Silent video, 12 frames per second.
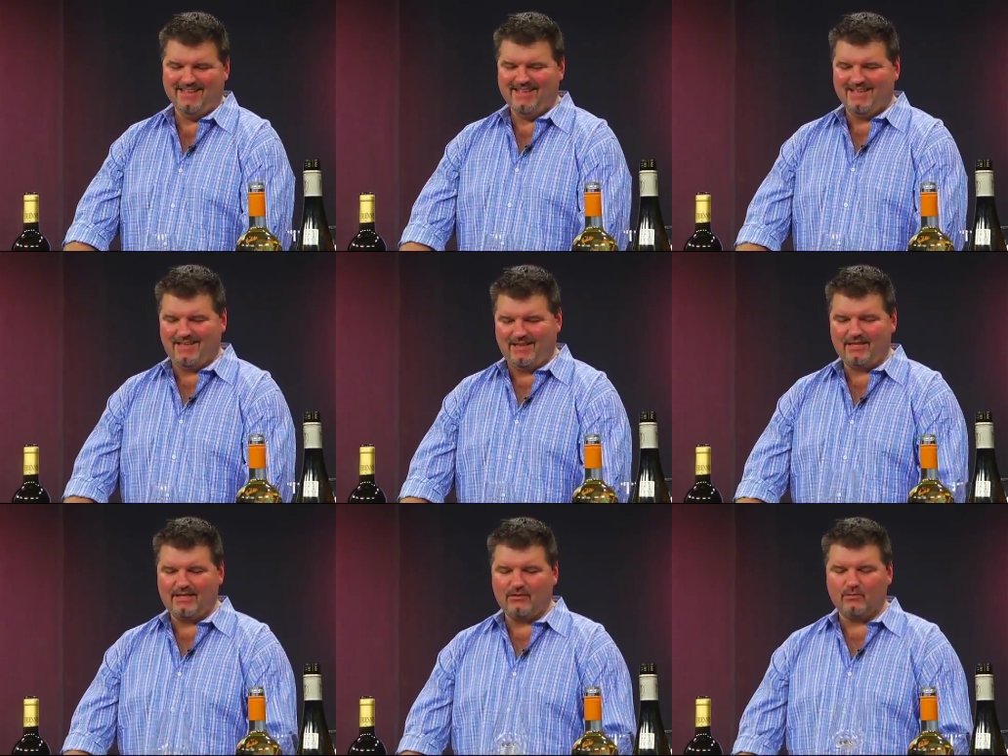
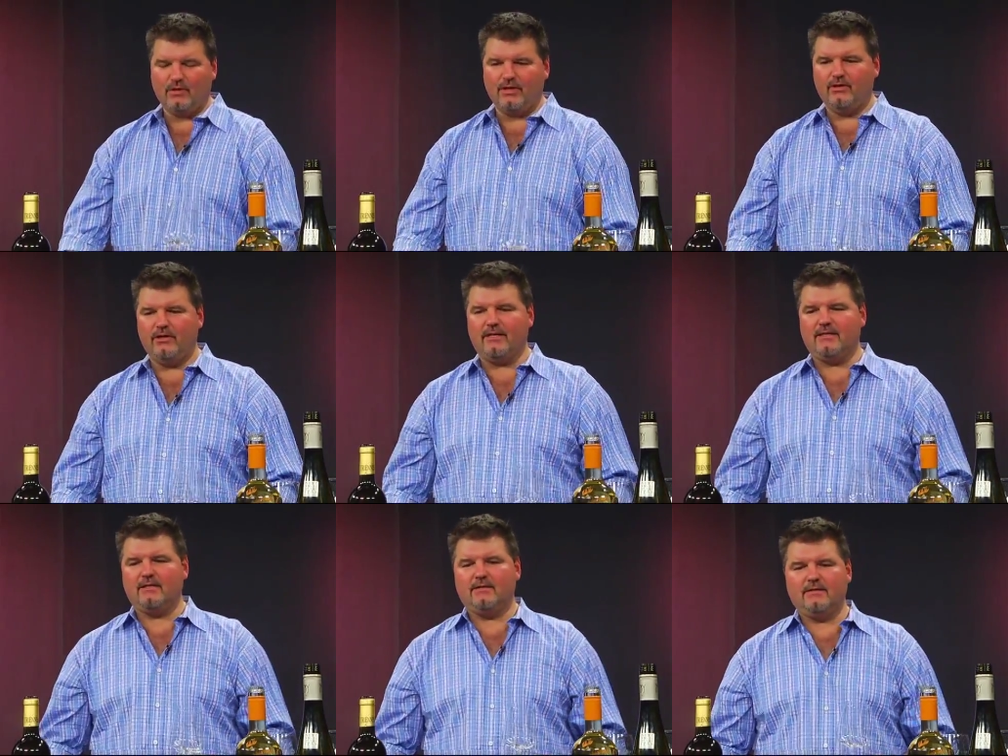that, that's really good.
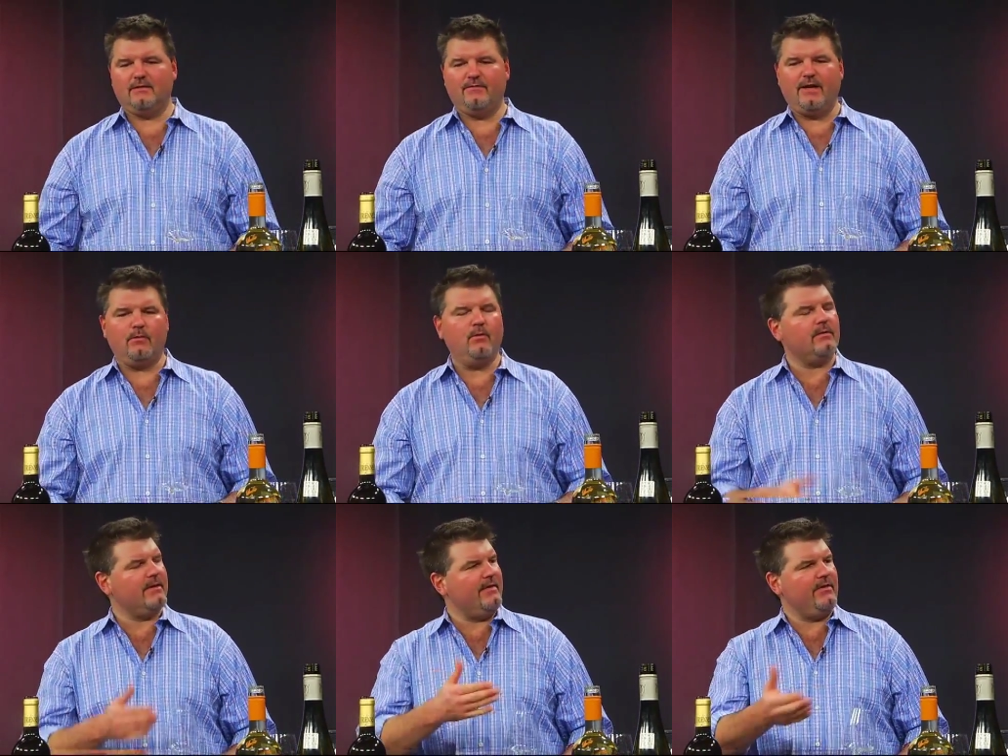That's it's, it's fat.
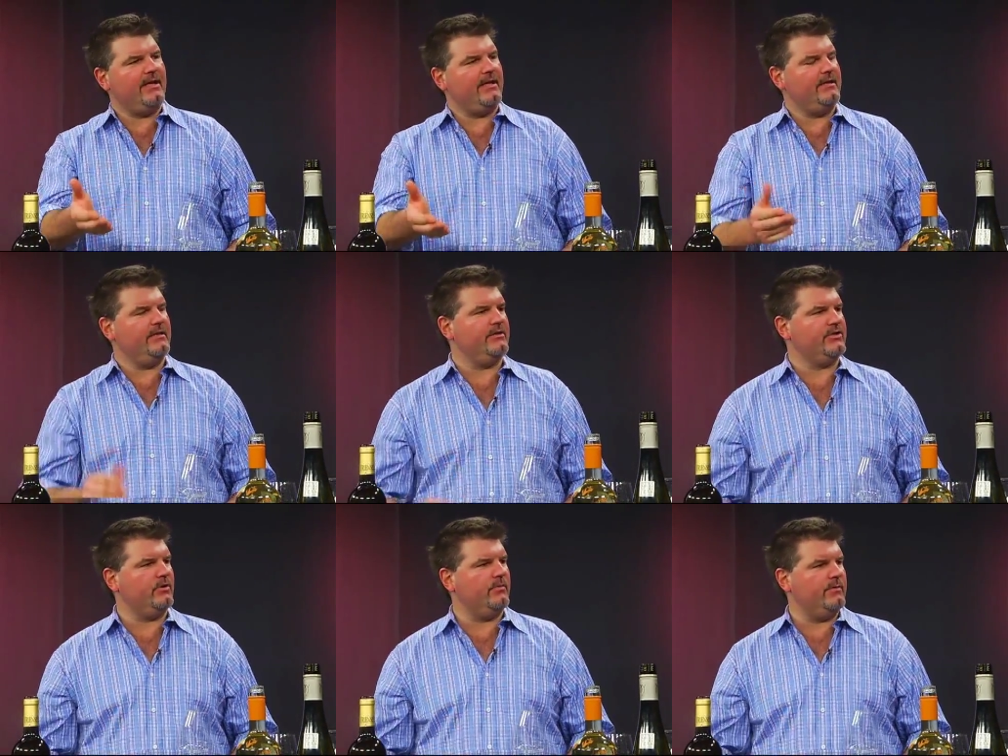What gave you the idea of this
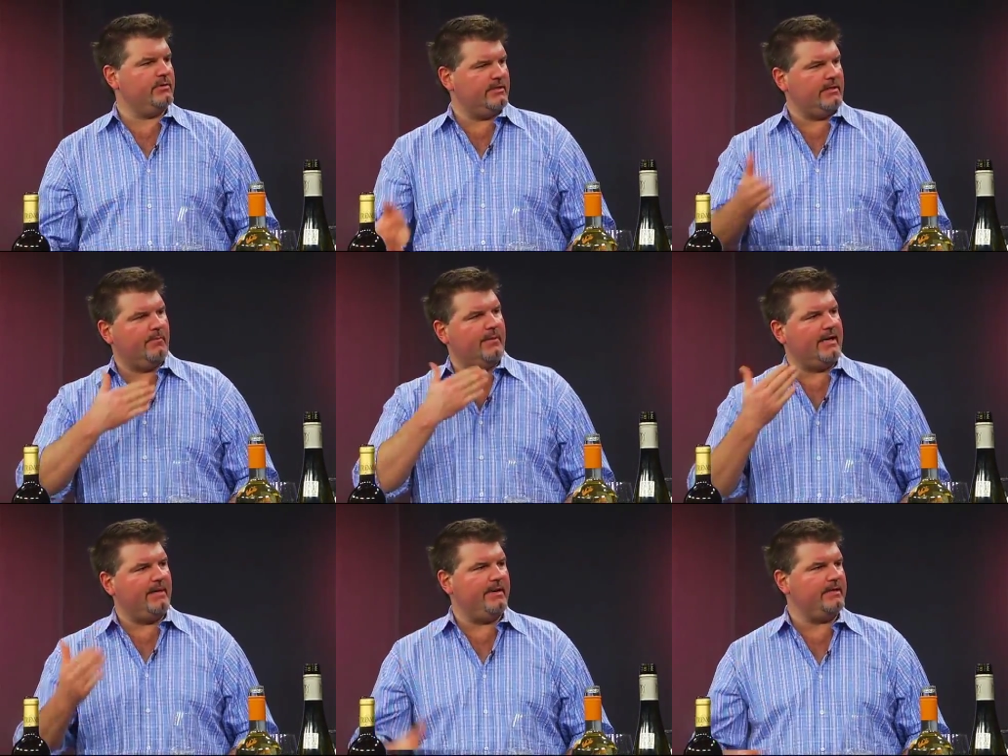show? Was it our
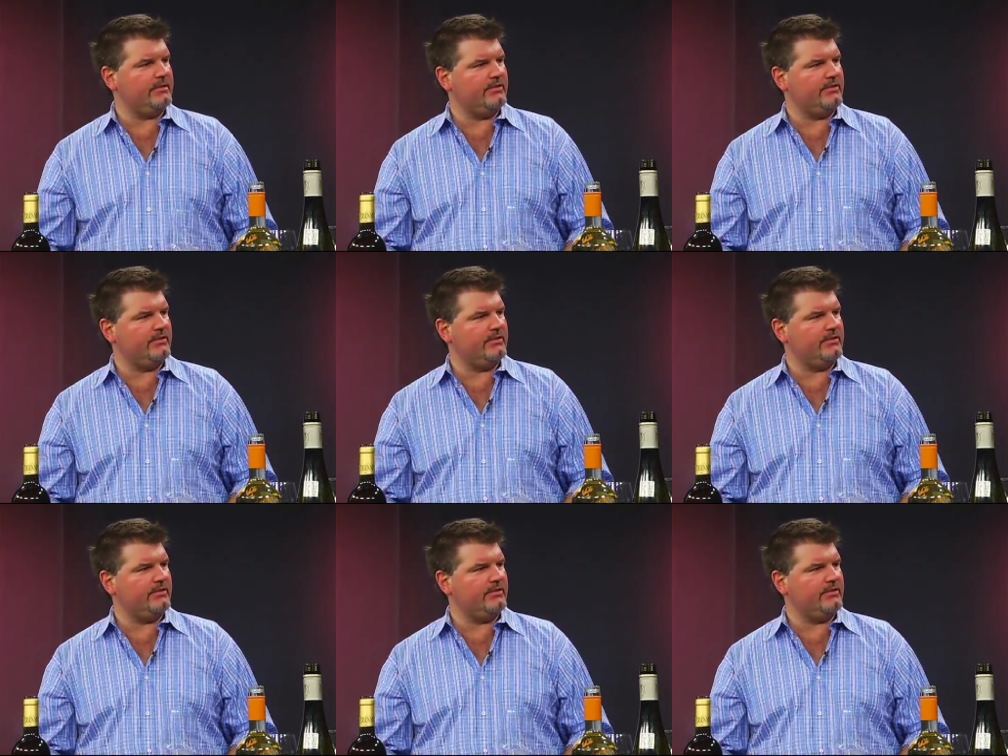Body Basic